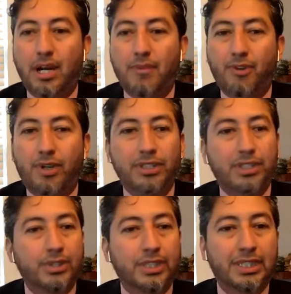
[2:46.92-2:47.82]
um, for our
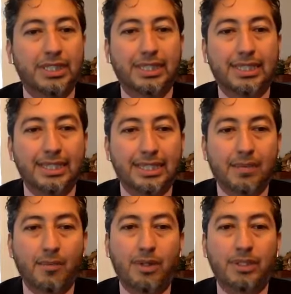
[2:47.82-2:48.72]
students to see
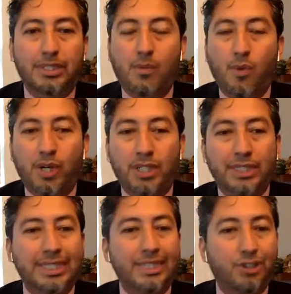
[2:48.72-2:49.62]
some,
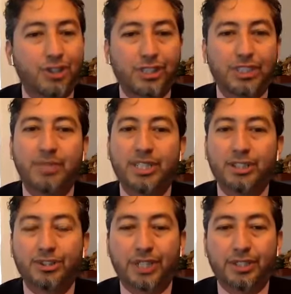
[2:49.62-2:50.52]
someone, teachers,
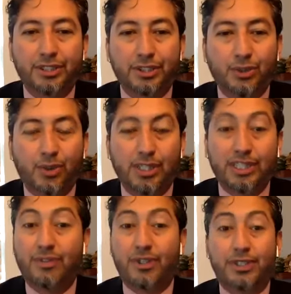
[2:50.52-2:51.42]
administrators who are
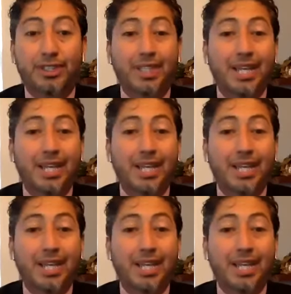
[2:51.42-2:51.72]
diverse.